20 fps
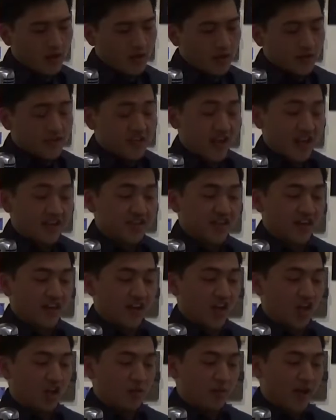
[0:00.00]
Sansan
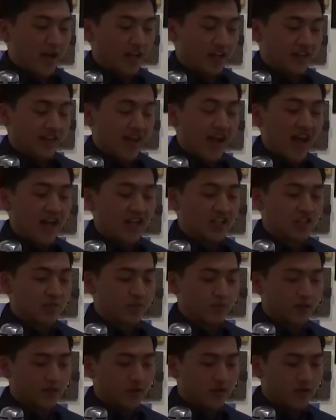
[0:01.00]
held back a
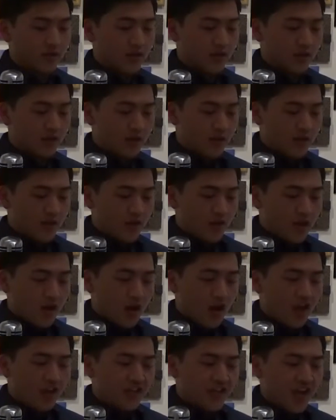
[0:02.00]
gasp.
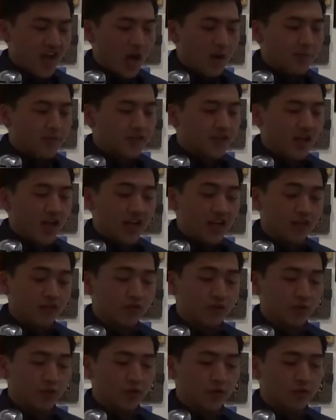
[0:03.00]
On the opposite end of
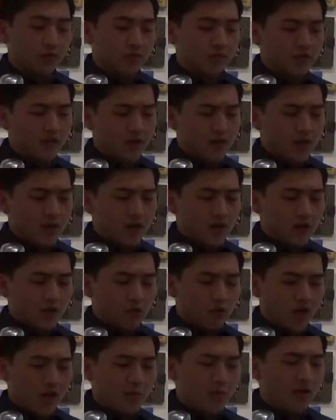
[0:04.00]
the room,
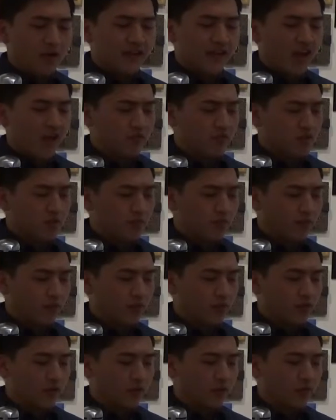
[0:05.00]
Grandma knelt
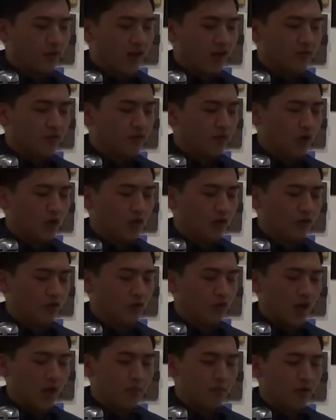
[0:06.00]
before the framed photo of
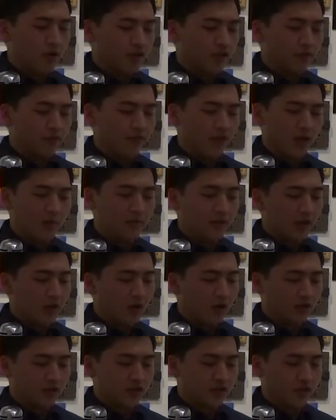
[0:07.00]
Grandpa on the family
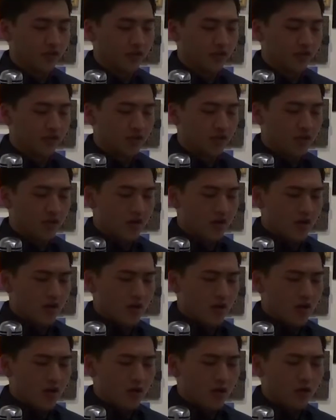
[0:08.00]
altar,
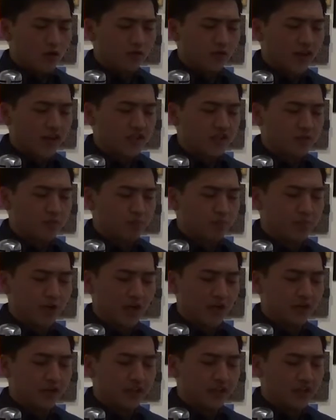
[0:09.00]
her face
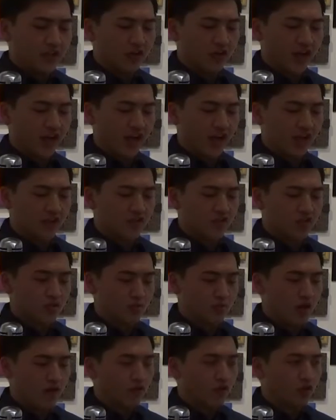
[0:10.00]
buried in her hands to
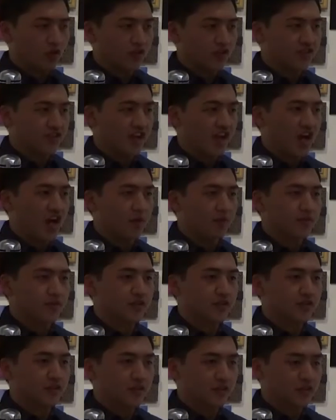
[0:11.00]
muffle her sobs.